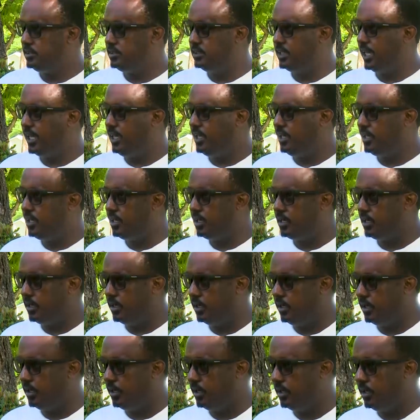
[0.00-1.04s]
take
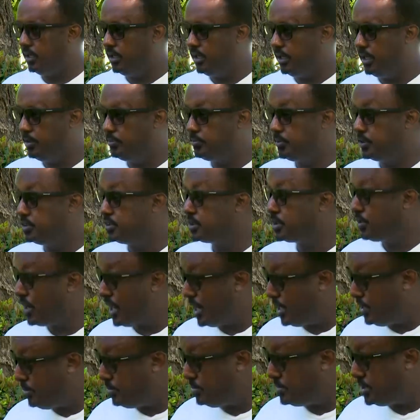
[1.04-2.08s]
uh,
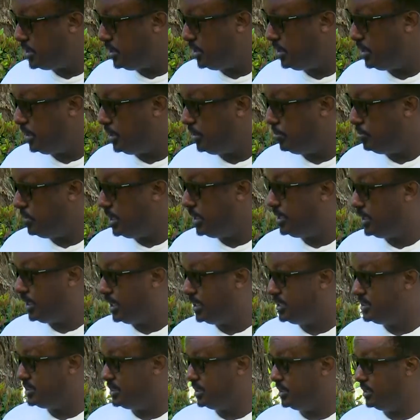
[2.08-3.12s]
prescribed uh,
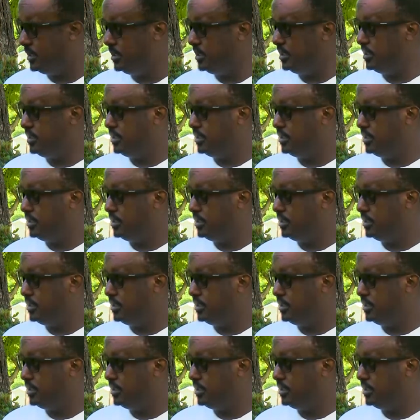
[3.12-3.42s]
medication